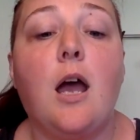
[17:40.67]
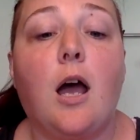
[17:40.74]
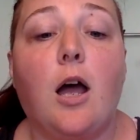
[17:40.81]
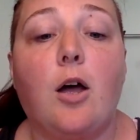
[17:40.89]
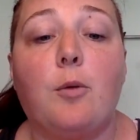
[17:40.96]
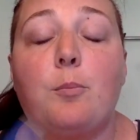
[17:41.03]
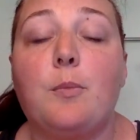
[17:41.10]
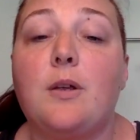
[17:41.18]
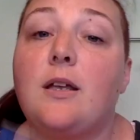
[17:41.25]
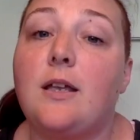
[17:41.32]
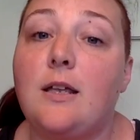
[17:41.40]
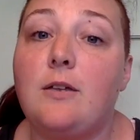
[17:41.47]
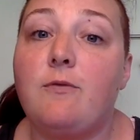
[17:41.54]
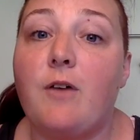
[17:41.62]

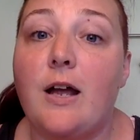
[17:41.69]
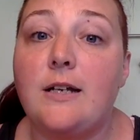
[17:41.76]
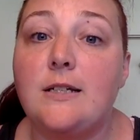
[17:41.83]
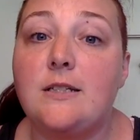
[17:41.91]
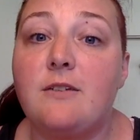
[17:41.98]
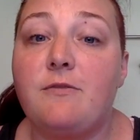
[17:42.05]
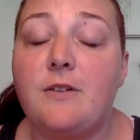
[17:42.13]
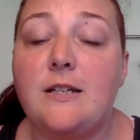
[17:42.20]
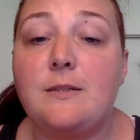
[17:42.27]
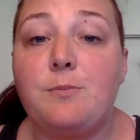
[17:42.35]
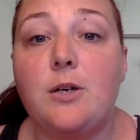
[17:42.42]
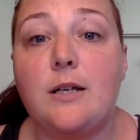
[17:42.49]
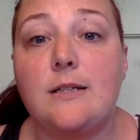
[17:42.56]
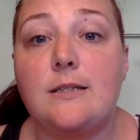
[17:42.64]
Find us on
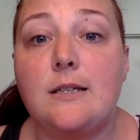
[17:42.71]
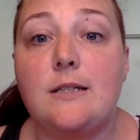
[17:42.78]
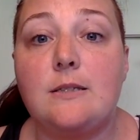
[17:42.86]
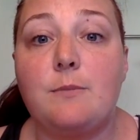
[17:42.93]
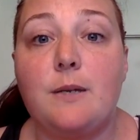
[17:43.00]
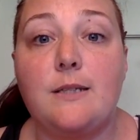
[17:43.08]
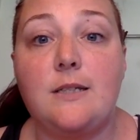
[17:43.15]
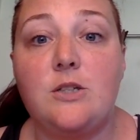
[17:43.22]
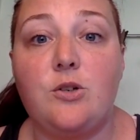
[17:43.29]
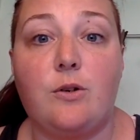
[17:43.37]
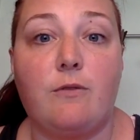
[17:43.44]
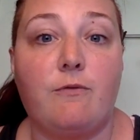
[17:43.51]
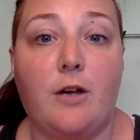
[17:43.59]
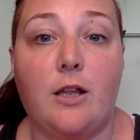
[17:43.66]
Facebook and send us a message. You
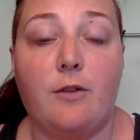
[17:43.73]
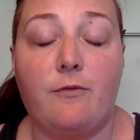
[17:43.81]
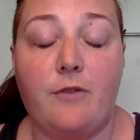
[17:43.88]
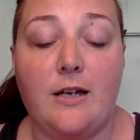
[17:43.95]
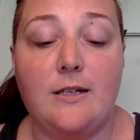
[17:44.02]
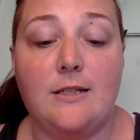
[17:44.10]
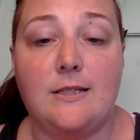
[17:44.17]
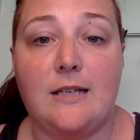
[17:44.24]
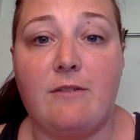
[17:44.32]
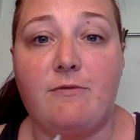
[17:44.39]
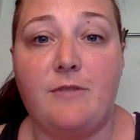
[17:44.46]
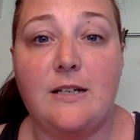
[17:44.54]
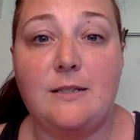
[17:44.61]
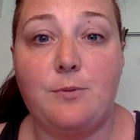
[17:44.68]
can find us
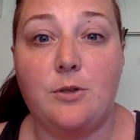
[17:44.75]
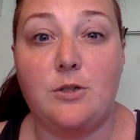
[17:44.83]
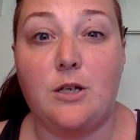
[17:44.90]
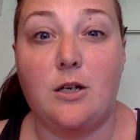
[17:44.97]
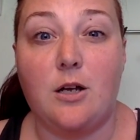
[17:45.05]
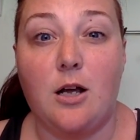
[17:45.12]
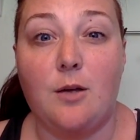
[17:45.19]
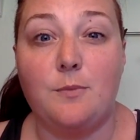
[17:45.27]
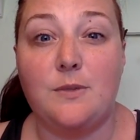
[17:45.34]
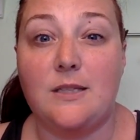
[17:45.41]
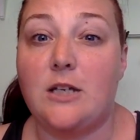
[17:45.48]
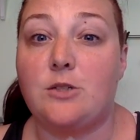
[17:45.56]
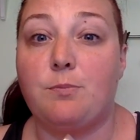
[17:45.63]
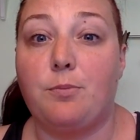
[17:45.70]
at
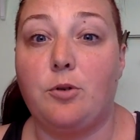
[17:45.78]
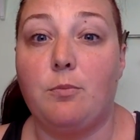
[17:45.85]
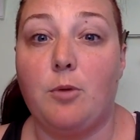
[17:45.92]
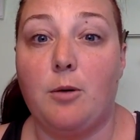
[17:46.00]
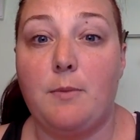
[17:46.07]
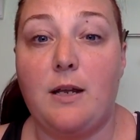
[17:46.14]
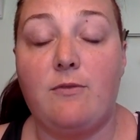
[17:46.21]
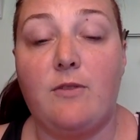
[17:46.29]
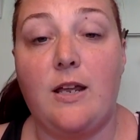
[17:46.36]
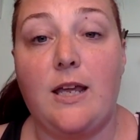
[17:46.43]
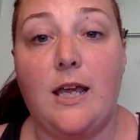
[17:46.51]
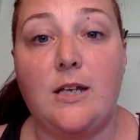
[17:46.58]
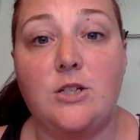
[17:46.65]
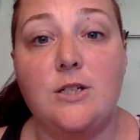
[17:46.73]

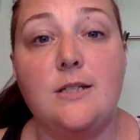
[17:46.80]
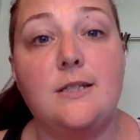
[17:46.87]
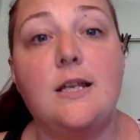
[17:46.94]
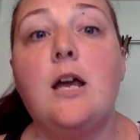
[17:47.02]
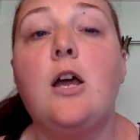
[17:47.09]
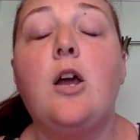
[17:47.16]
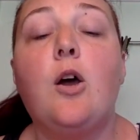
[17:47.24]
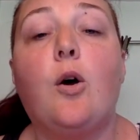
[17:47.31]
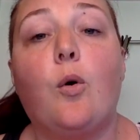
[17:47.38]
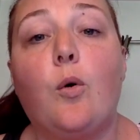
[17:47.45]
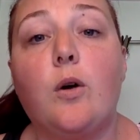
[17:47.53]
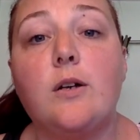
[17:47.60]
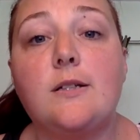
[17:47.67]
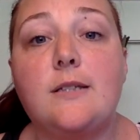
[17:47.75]
facebook.com/BlueMermaidVacations,
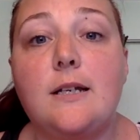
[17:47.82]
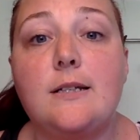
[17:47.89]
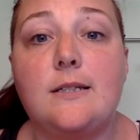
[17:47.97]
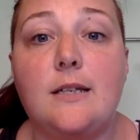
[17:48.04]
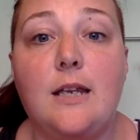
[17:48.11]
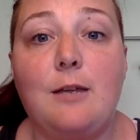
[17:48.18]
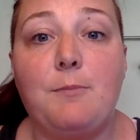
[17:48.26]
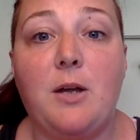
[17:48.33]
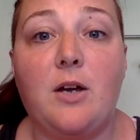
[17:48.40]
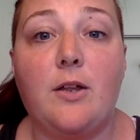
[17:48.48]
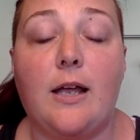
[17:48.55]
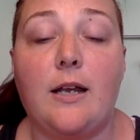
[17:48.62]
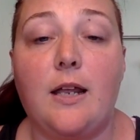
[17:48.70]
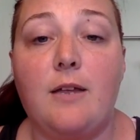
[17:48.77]
or send us an
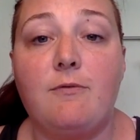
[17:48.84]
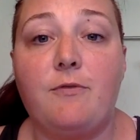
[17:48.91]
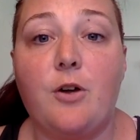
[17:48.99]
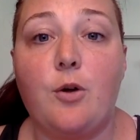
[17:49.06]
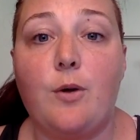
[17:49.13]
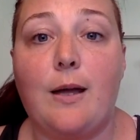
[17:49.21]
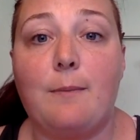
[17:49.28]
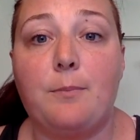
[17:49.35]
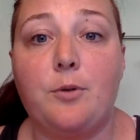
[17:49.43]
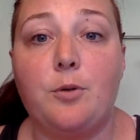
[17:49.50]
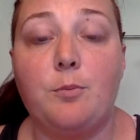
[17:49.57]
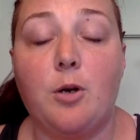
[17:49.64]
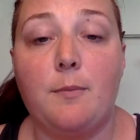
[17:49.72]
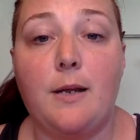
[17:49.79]
email at
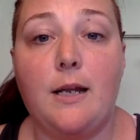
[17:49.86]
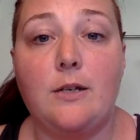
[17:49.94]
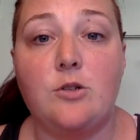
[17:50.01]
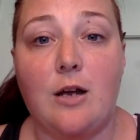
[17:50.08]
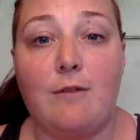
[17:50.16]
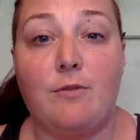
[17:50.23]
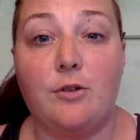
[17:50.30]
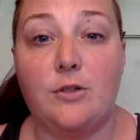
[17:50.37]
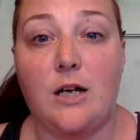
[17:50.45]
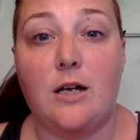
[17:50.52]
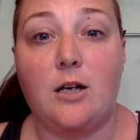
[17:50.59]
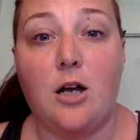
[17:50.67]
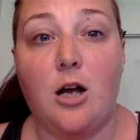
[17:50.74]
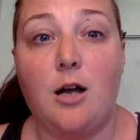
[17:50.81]

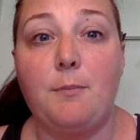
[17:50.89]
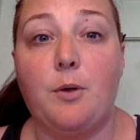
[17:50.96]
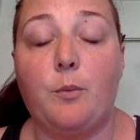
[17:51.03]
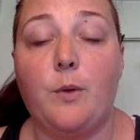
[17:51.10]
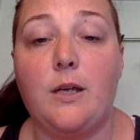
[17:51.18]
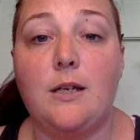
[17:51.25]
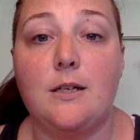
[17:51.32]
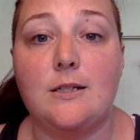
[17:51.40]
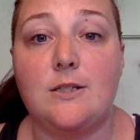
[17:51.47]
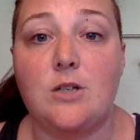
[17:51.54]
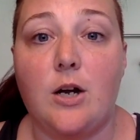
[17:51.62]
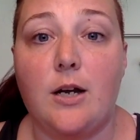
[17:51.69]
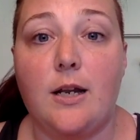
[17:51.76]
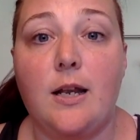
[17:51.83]
info@bluemermaidtravel.com, and we can get
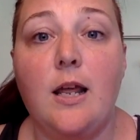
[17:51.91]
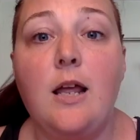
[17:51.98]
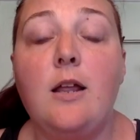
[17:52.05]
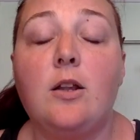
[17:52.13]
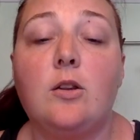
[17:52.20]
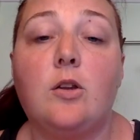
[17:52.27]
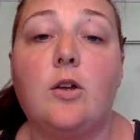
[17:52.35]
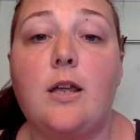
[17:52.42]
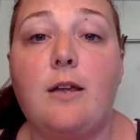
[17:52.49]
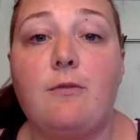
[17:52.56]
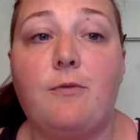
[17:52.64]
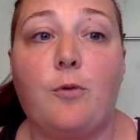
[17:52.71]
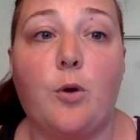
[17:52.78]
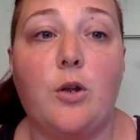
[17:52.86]
started
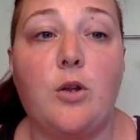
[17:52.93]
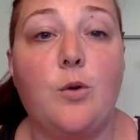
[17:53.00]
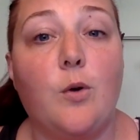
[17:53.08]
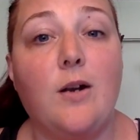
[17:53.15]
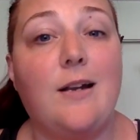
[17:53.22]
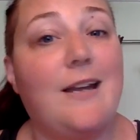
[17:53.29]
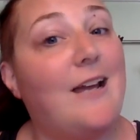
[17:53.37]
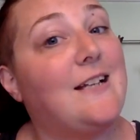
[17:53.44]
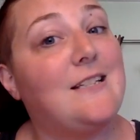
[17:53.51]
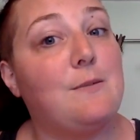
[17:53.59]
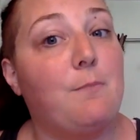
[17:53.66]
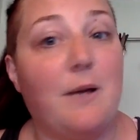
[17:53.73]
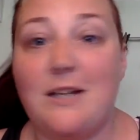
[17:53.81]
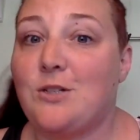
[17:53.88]
looking for your
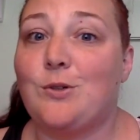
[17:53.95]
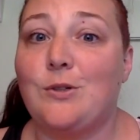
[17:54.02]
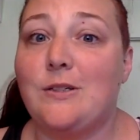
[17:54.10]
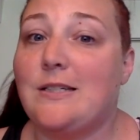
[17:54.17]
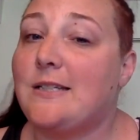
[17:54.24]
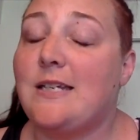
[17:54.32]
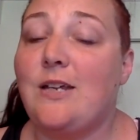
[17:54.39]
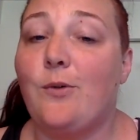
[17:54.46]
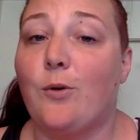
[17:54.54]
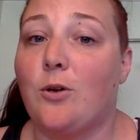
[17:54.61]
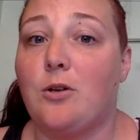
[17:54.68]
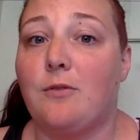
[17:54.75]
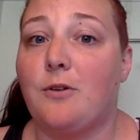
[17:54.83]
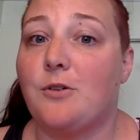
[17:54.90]
next magical Disney or
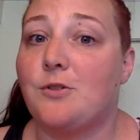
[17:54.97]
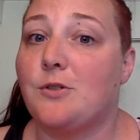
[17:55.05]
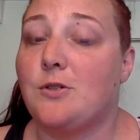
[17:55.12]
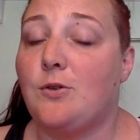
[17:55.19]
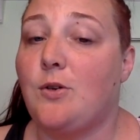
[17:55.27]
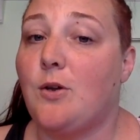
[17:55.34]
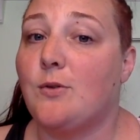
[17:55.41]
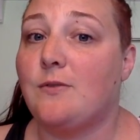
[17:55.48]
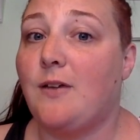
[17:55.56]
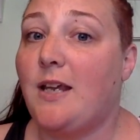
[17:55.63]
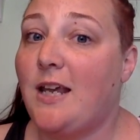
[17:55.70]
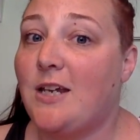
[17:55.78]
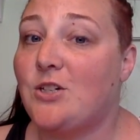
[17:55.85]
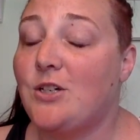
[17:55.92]
Universal Studios
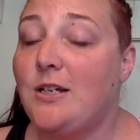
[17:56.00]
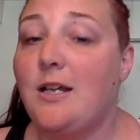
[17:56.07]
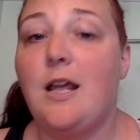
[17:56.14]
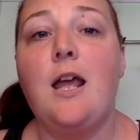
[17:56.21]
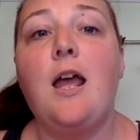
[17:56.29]
vacation.